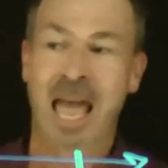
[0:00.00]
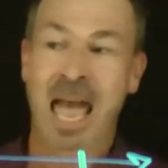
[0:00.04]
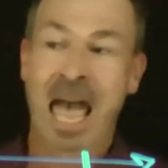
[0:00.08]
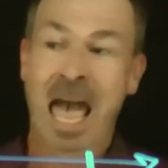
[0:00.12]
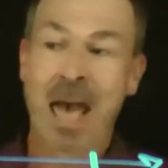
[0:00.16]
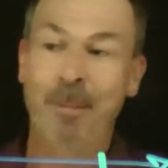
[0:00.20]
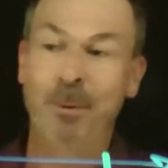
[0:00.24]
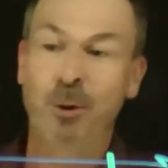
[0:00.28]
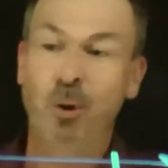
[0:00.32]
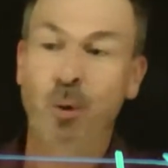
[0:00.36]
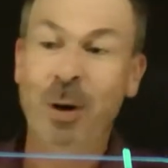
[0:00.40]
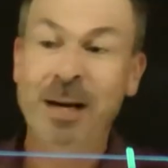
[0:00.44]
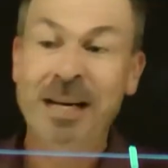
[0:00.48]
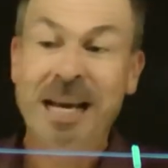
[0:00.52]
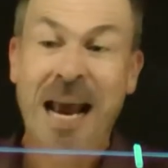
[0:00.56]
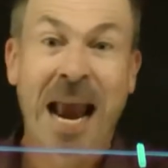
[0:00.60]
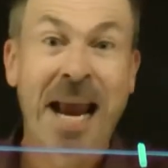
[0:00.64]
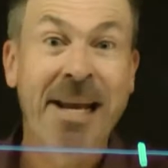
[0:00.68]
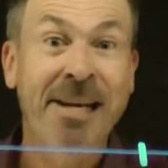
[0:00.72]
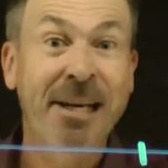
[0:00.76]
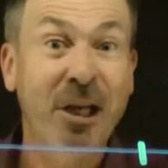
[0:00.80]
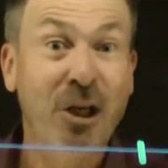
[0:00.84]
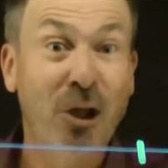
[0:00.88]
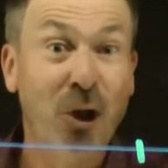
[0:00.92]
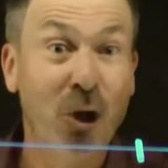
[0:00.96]
And between
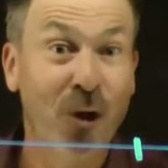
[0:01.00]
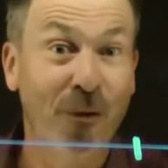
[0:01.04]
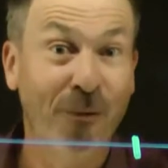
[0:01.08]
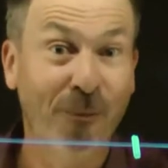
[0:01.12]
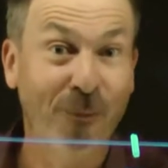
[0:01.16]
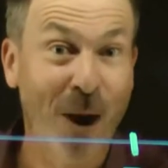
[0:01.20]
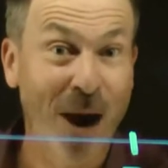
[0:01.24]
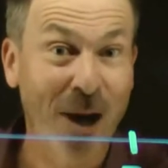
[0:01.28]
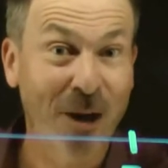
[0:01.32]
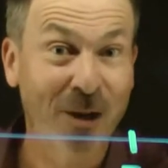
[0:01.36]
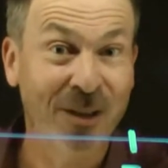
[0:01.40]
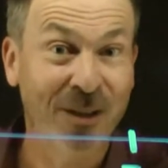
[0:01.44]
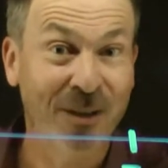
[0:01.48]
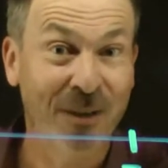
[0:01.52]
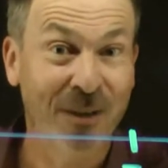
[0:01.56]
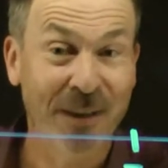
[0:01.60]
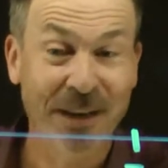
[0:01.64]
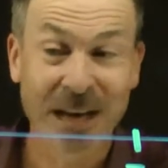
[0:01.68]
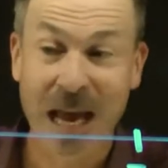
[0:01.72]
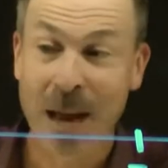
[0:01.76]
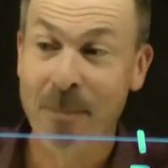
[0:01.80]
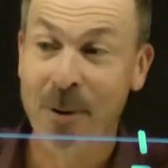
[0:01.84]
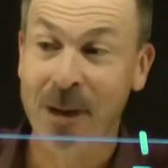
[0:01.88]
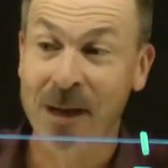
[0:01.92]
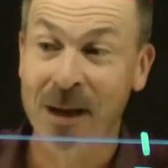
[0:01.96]
any two fractions on the
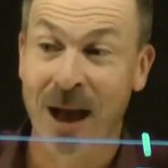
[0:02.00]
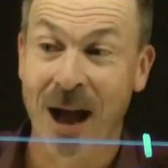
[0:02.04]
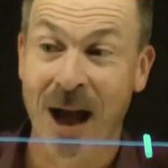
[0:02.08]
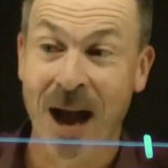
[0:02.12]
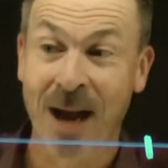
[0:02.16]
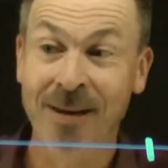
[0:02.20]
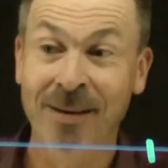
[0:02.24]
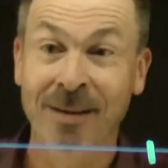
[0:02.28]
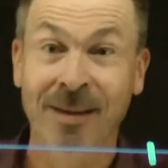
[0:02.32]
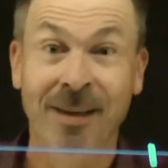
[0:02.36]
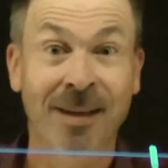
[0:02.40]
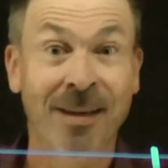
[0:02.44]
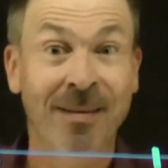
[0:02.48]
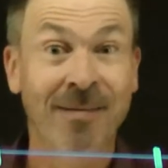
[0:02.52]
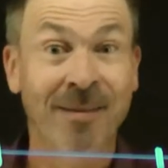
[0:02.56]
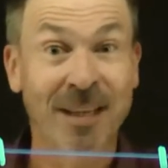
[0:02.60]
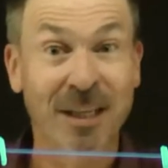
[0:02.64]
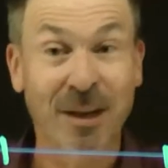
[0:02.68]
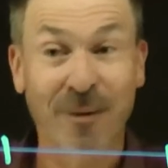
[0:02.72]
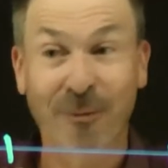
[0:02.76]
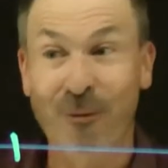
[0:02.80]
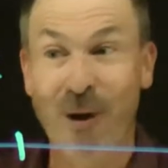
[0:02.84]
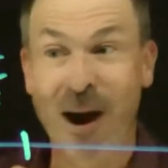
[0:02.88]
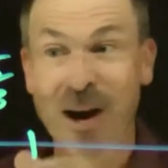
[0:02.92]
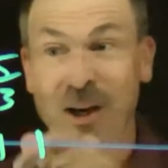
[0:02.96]
number line,
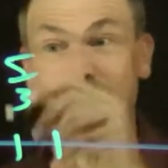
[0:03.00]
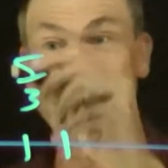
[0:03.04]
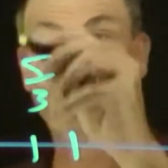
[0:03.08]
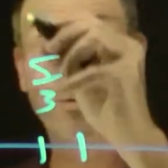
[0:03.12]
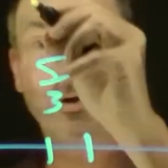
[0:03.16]
there's a fraction